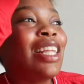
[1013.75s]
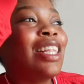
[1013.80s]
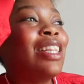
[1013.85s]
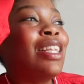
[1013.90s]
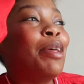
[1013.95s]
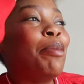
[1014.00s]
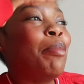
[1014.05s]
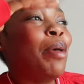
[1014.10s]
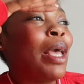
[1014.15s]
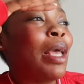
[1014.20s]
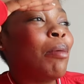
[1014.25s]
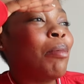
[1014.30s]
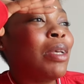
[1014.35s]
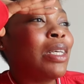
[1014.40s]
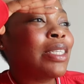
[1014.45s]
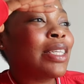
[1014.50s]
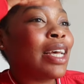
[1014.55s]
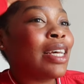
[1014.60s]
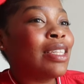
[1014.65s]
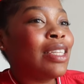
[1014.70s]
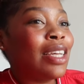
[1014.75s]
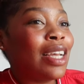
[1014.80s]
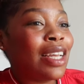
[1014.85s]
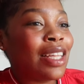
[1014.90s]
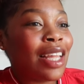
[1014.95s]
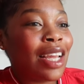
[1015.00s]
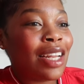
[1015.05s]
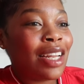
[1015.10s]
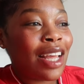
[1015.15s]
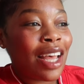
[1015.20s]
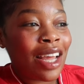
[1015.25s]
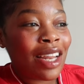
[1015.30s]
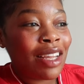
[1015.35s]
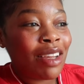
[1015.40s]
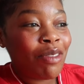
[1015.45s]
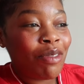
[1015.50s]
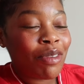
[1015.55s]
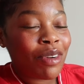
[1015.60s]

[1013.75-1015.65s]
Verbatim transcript: the babies, like, look at their daddy